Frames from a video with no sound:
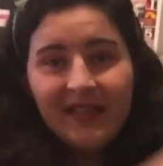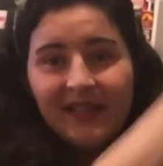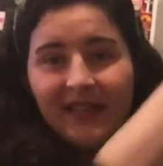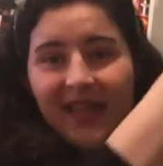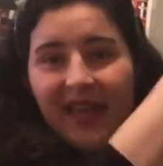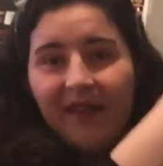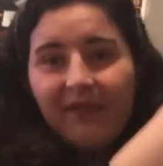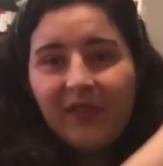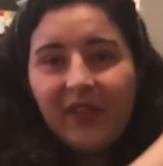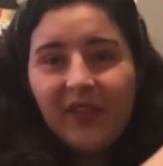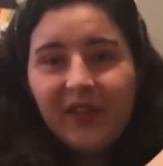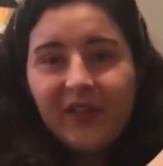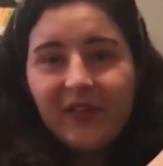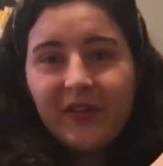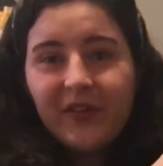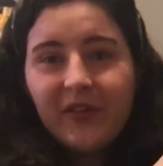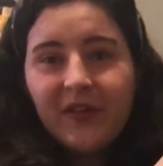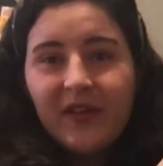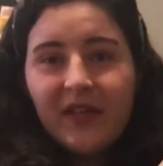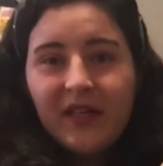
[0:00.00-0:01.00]
They have a
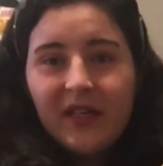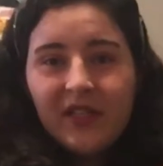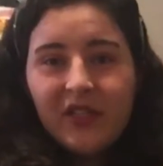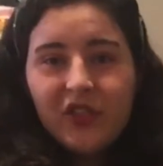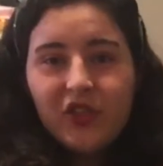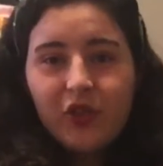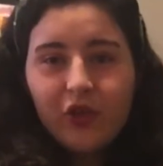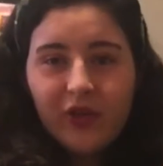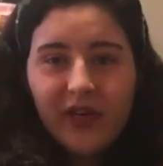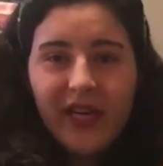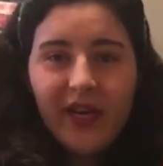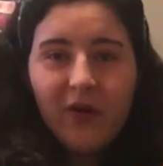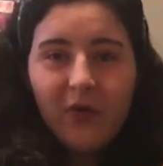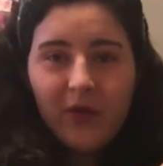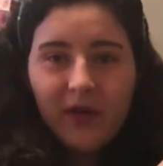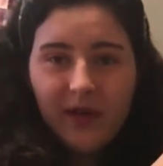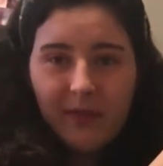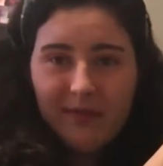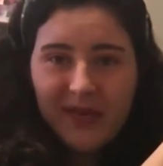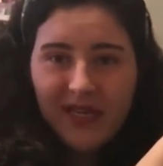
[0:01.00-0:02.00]
little tree
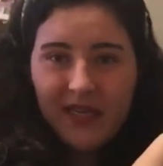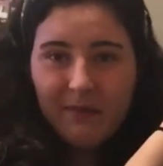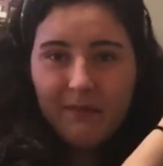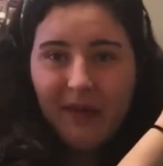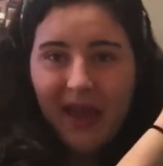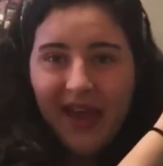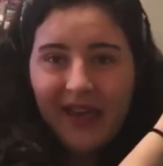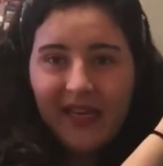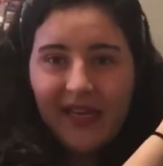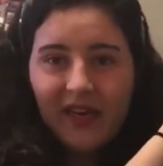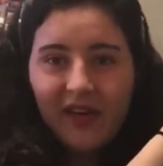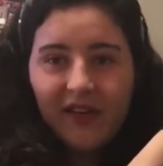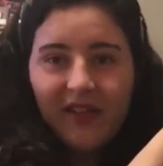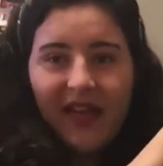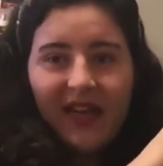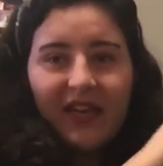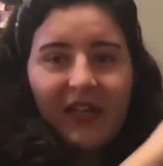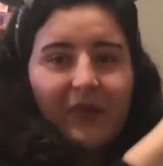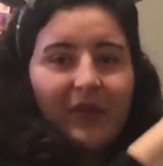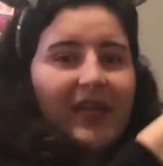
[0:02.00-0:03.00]
ornament back here
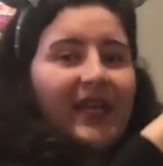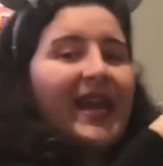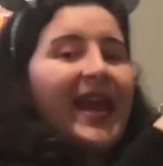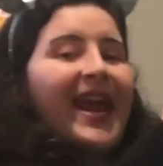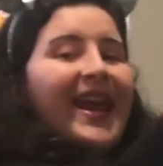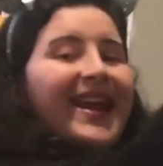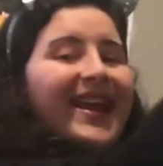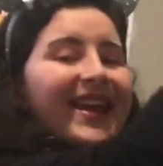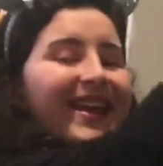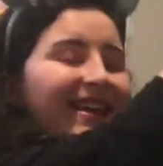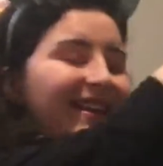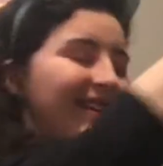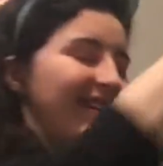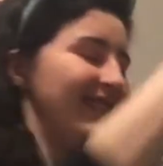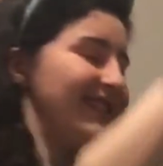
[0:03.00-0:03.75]
that you can hang.